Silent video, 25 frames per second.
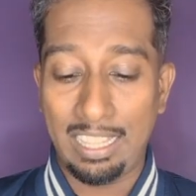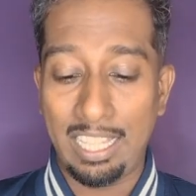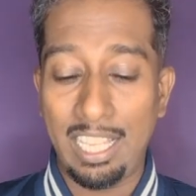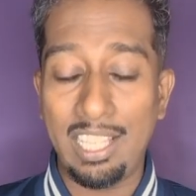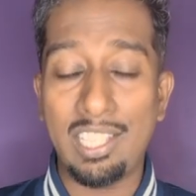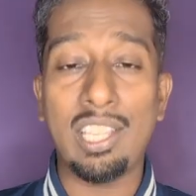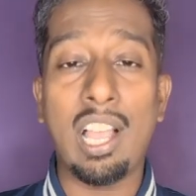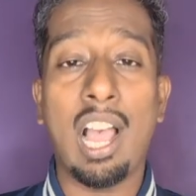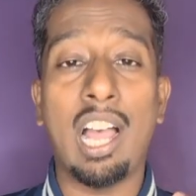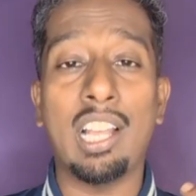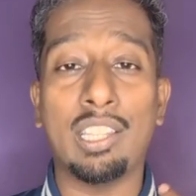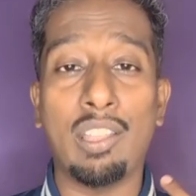
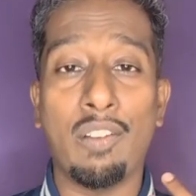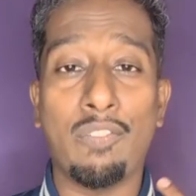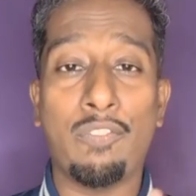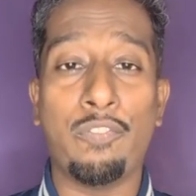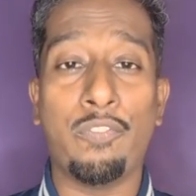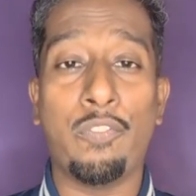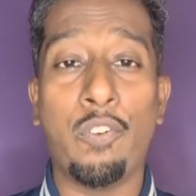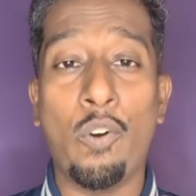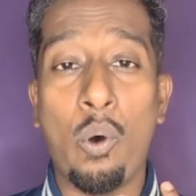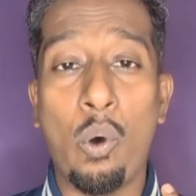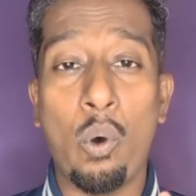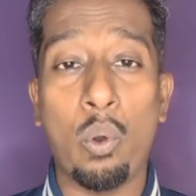These are the
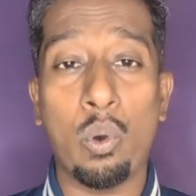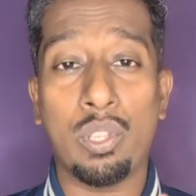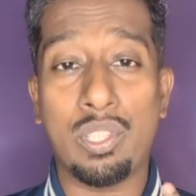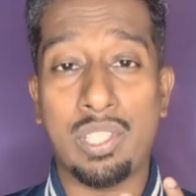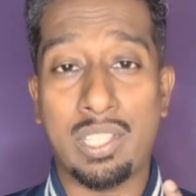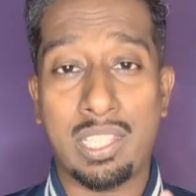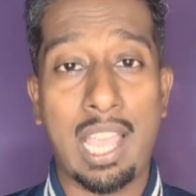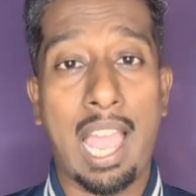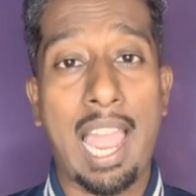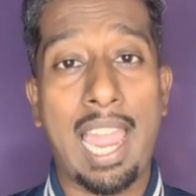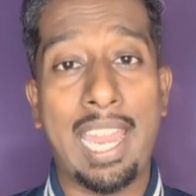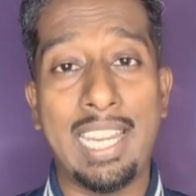4
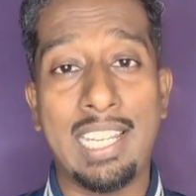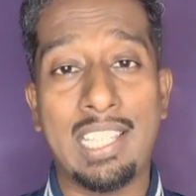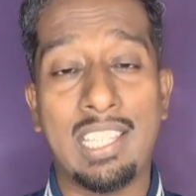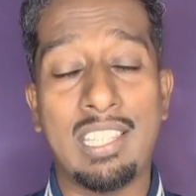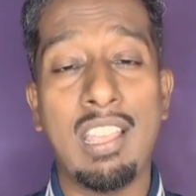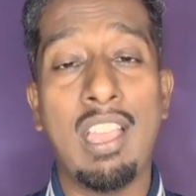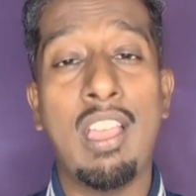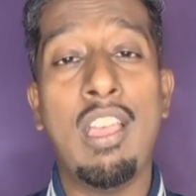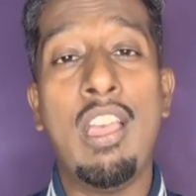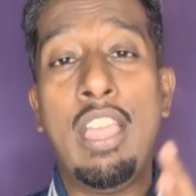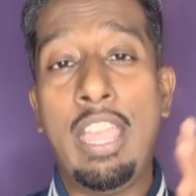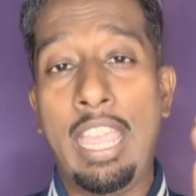
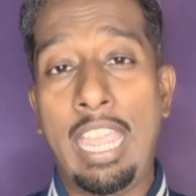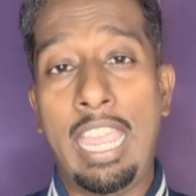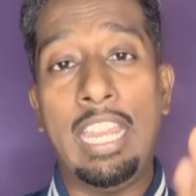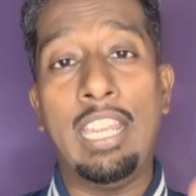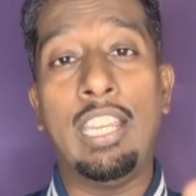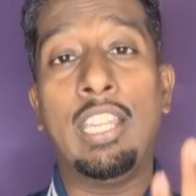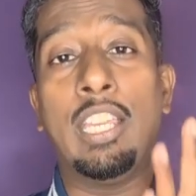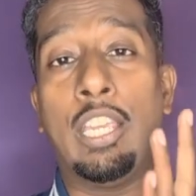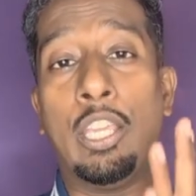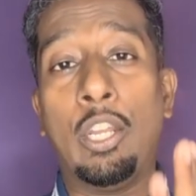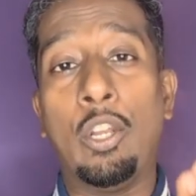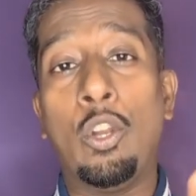sides
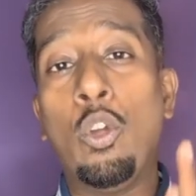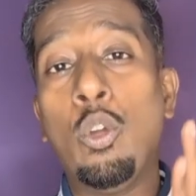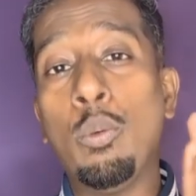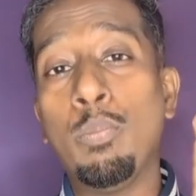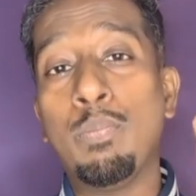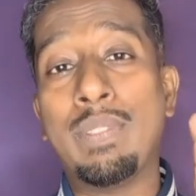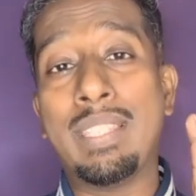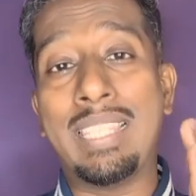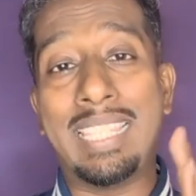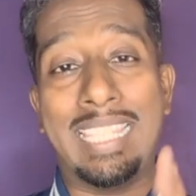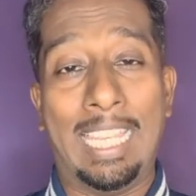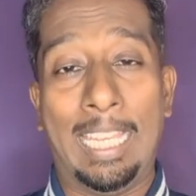in
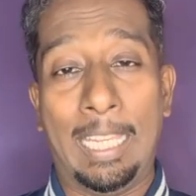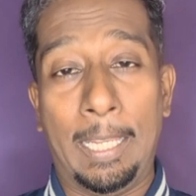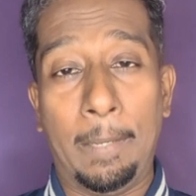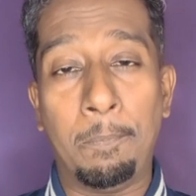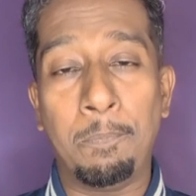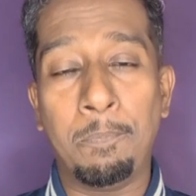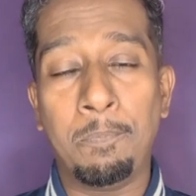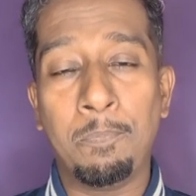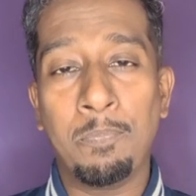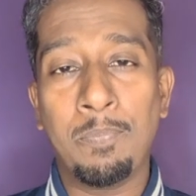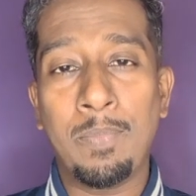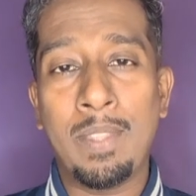Group
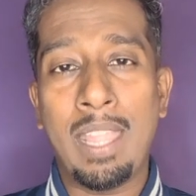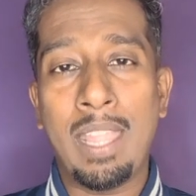C.